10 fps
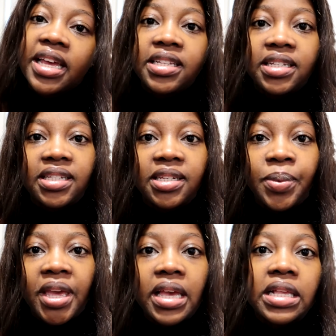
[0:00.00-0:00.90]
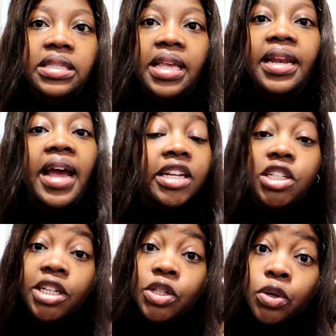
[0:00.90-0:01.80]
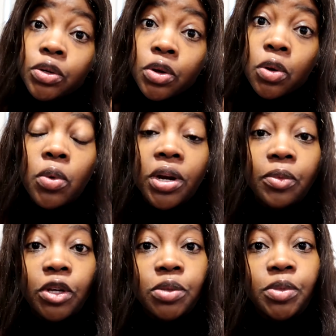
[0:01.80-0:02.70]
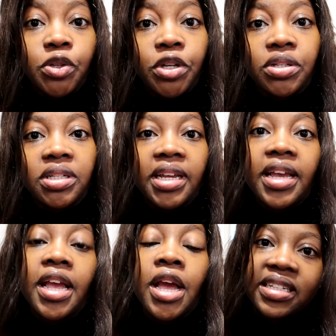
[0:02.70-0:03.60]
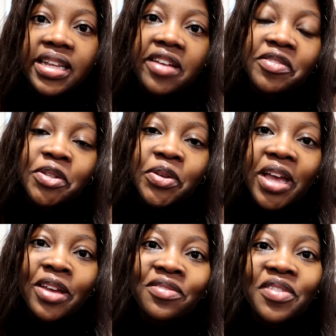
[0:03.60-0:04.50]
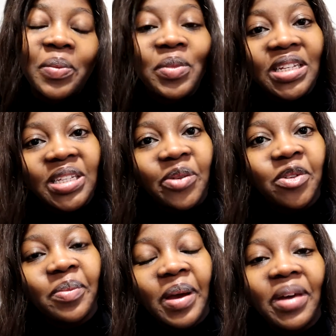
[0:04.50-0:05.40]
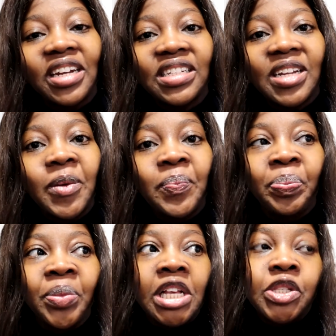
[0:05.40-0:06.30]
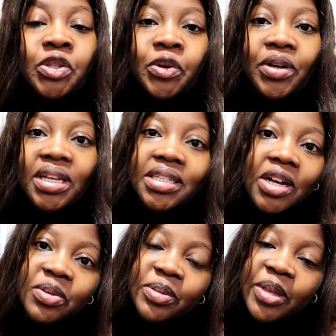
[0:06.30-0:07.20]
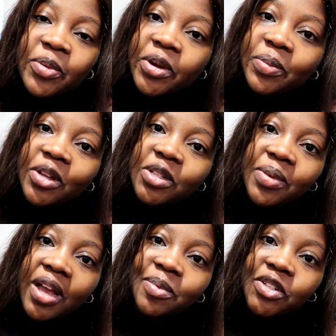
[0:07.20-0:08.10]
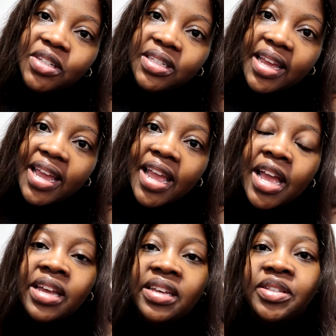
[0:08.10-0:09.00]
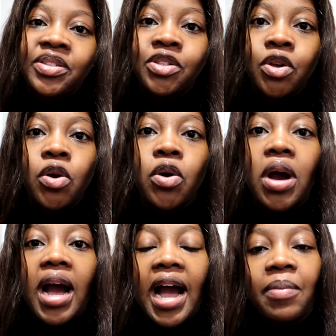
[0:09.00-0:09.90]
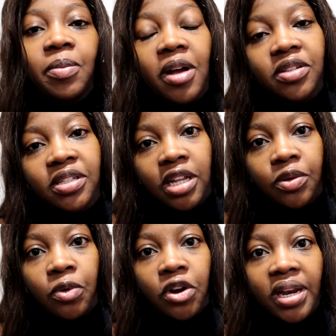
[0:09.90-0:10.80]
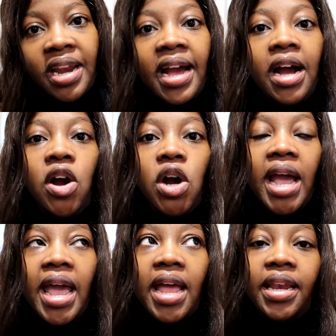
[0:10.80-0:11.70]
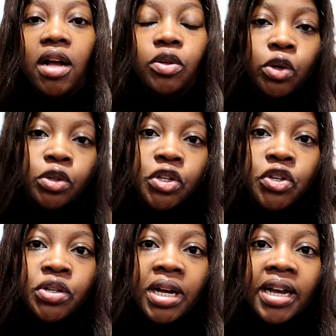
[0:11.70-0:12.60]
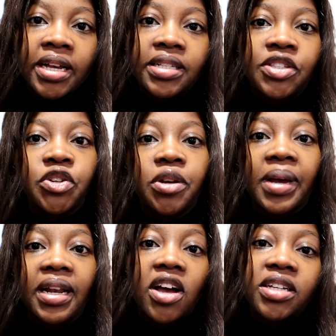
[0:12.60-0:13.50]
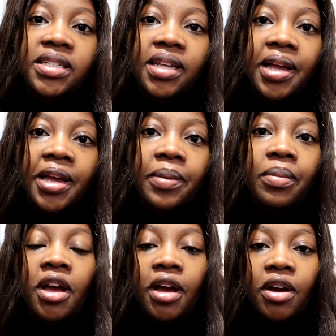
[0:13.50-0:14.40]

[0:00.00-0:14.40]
It just depends, and I actually don't know what I'm going to be doing today. I actually have to have a meeting with my manager, so he tells me what I'm going to be up to today. So I'm about to start work now, and I'll talk to you guys during my lunch time.